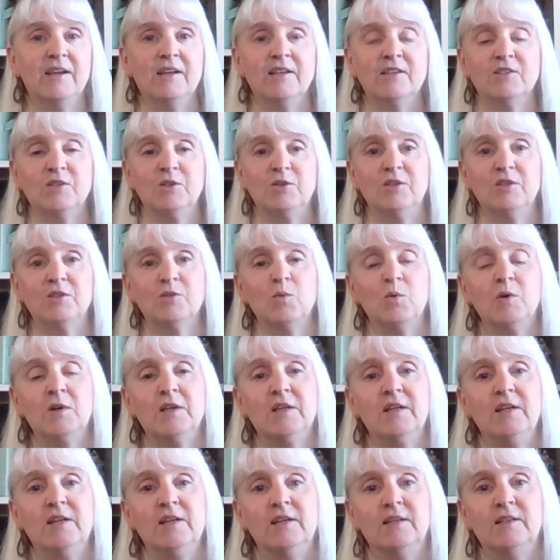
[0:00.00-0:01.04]
So this one
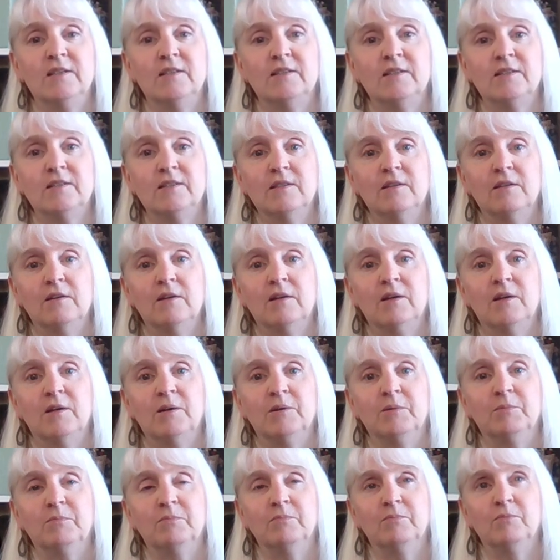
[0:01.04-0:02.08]
is,
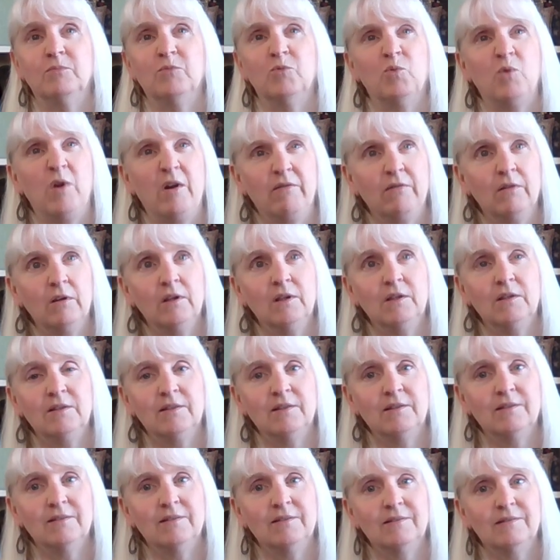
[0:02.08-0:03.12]

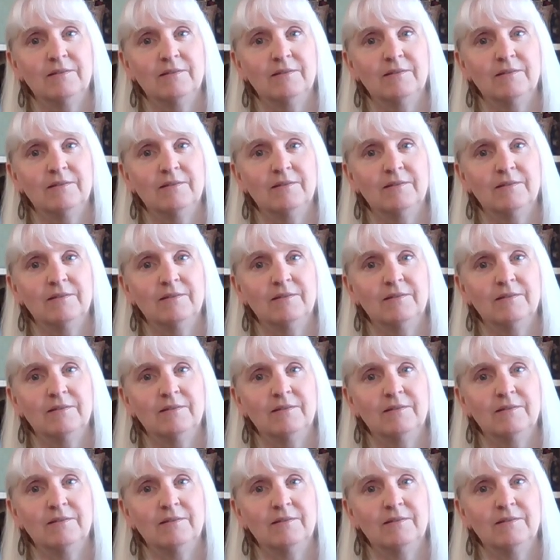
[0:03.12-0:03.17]
relevant?